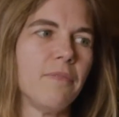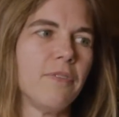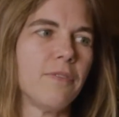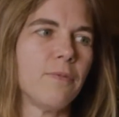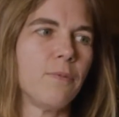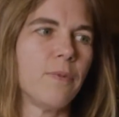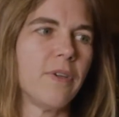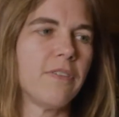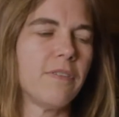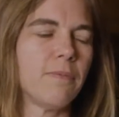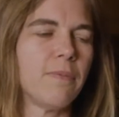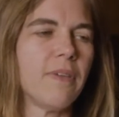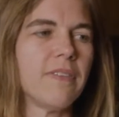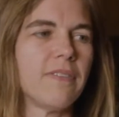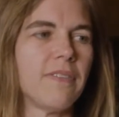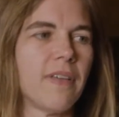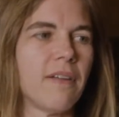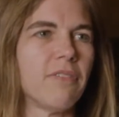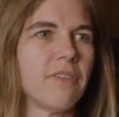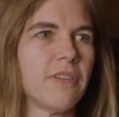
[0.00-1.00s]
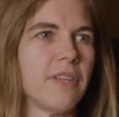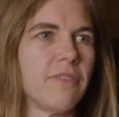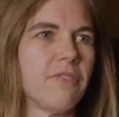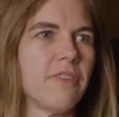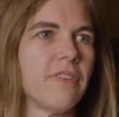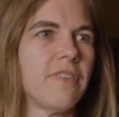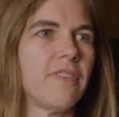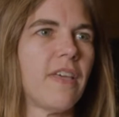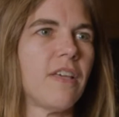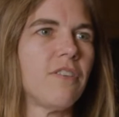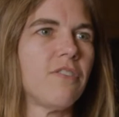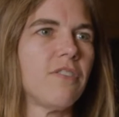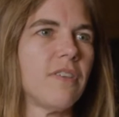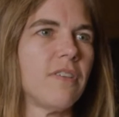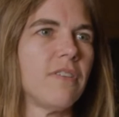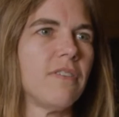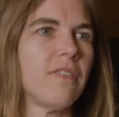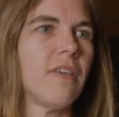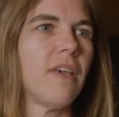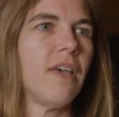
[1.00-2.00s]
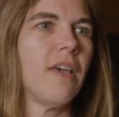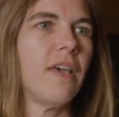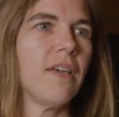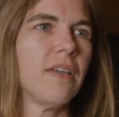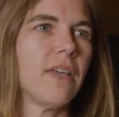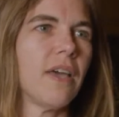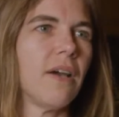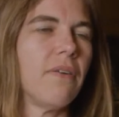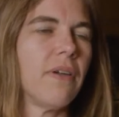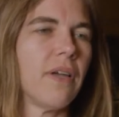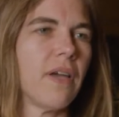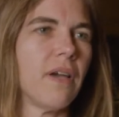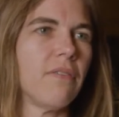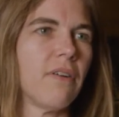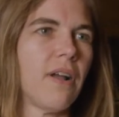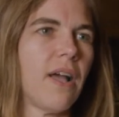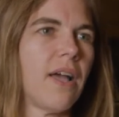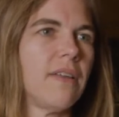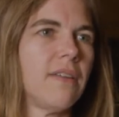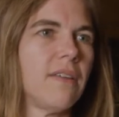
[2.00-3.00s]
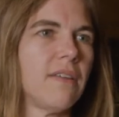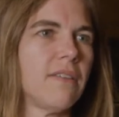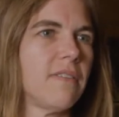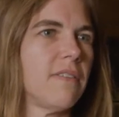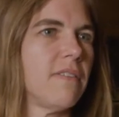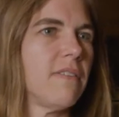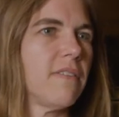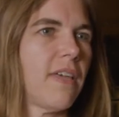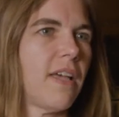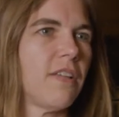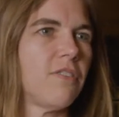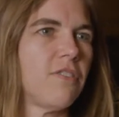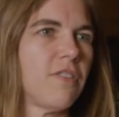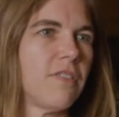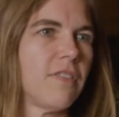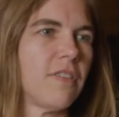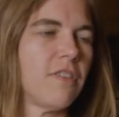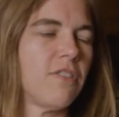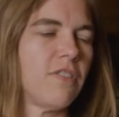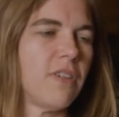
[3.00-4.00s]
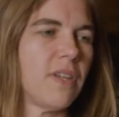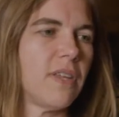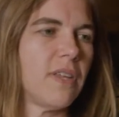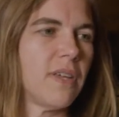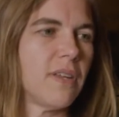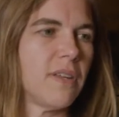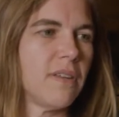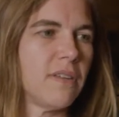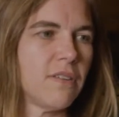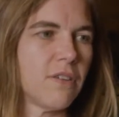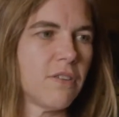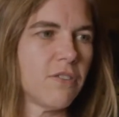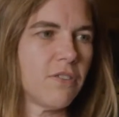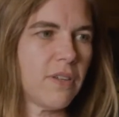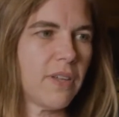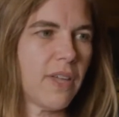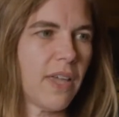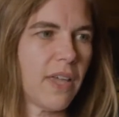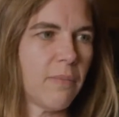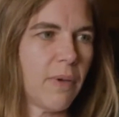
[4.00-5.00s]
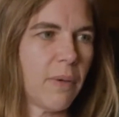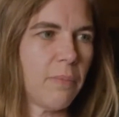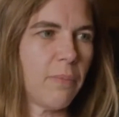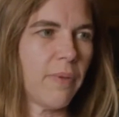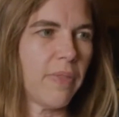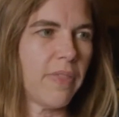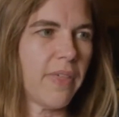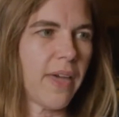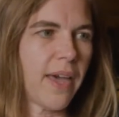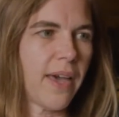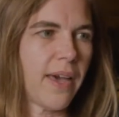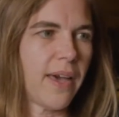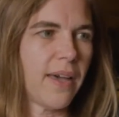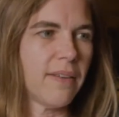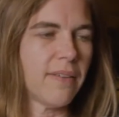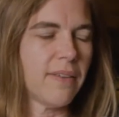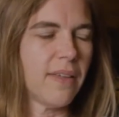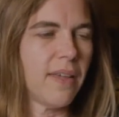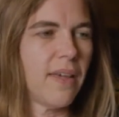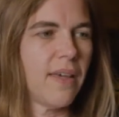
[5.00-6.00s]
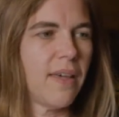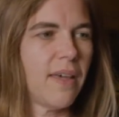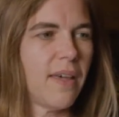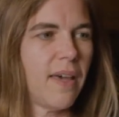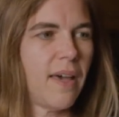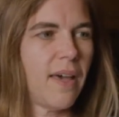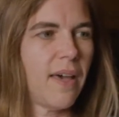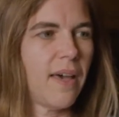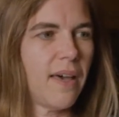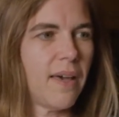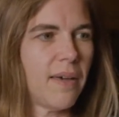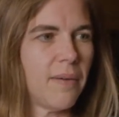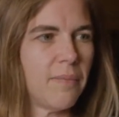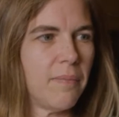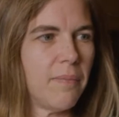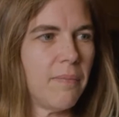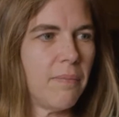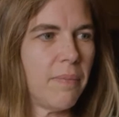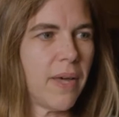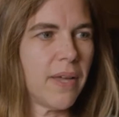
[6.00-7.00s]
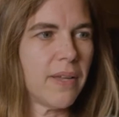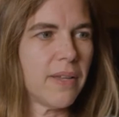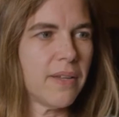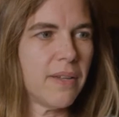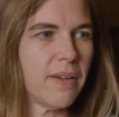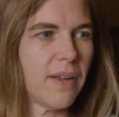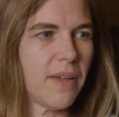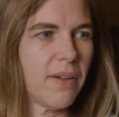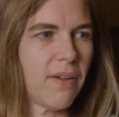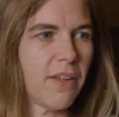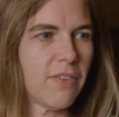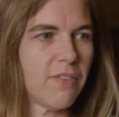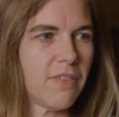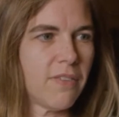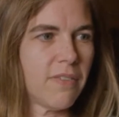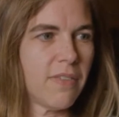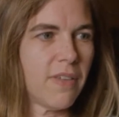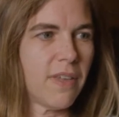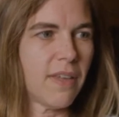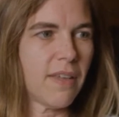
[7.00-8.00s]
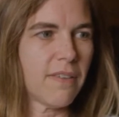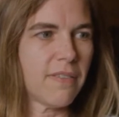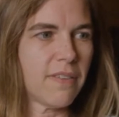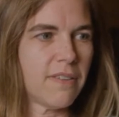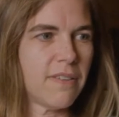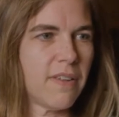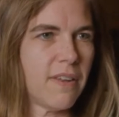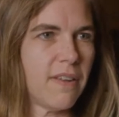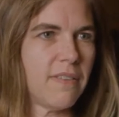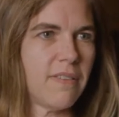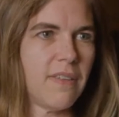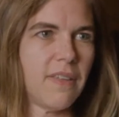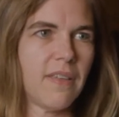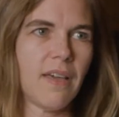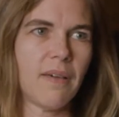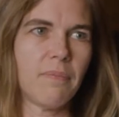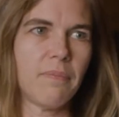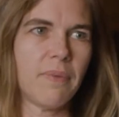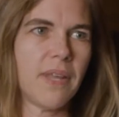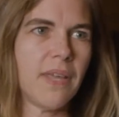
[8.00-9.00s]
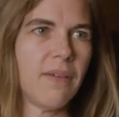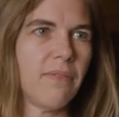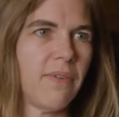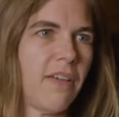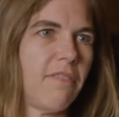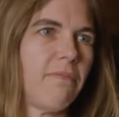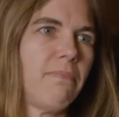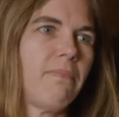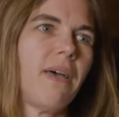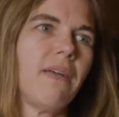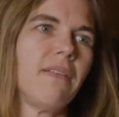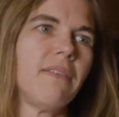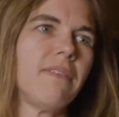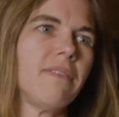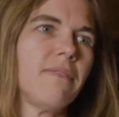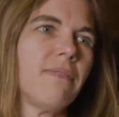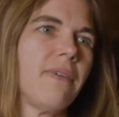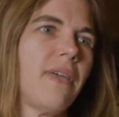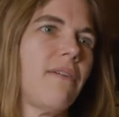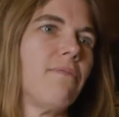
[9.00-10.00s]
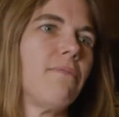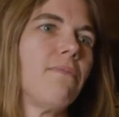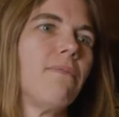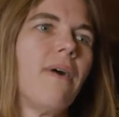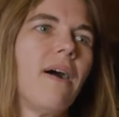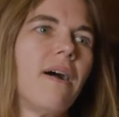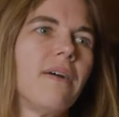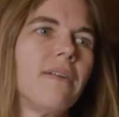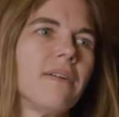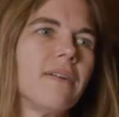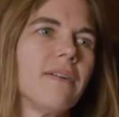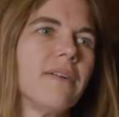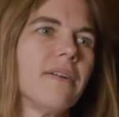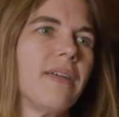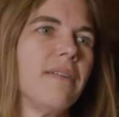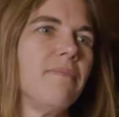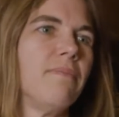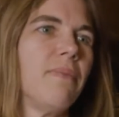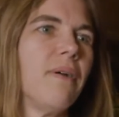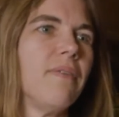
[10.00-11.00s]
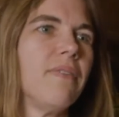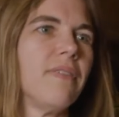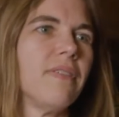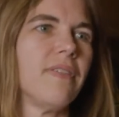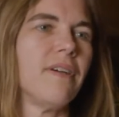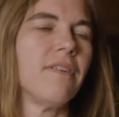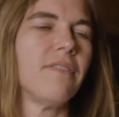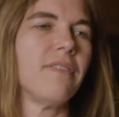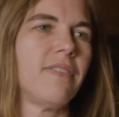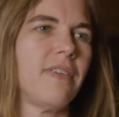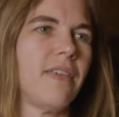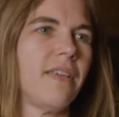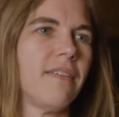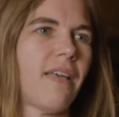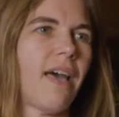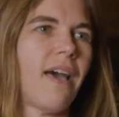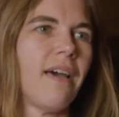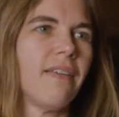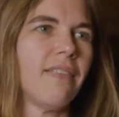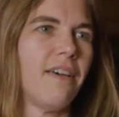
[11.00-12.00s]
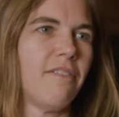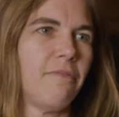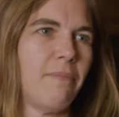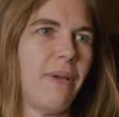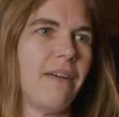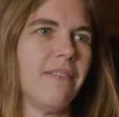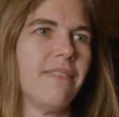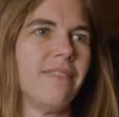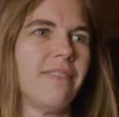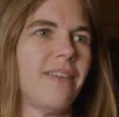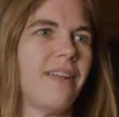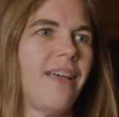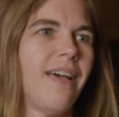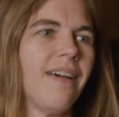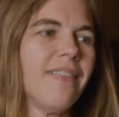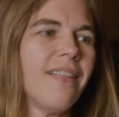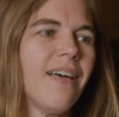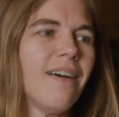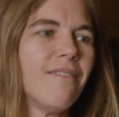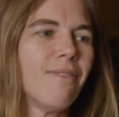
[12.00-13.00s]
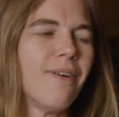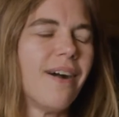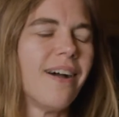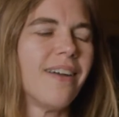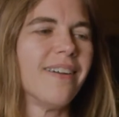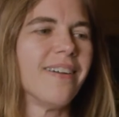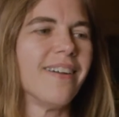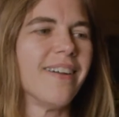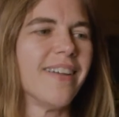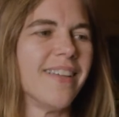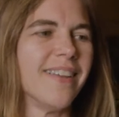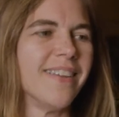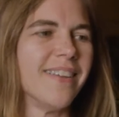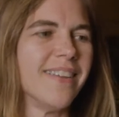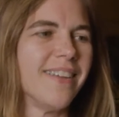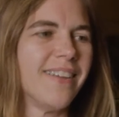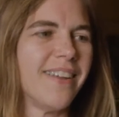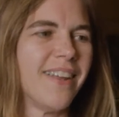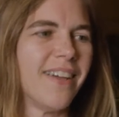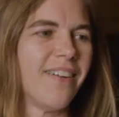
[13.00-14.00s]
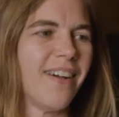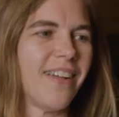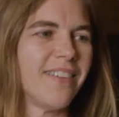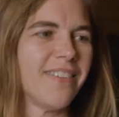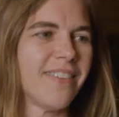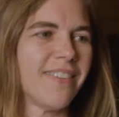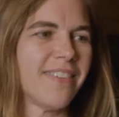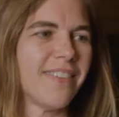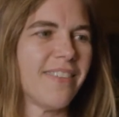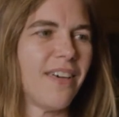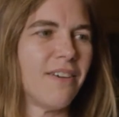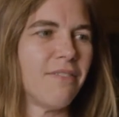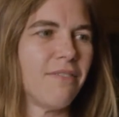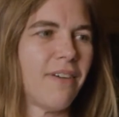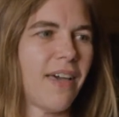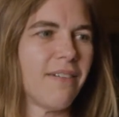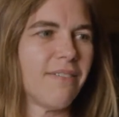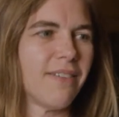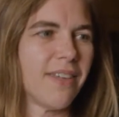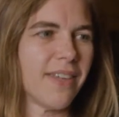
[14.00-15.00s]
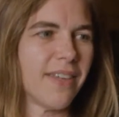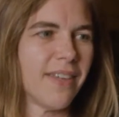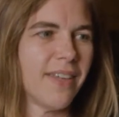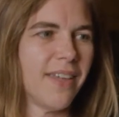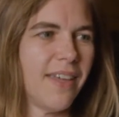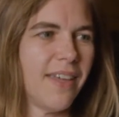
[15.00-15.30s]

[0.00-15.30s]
we spent several different sessions going over ideas and sketches that she did until she came up with that. But I just think as a Tennessee company, we have mountains, we have water, and both of those things. I love mountains and I love water. And, I just love having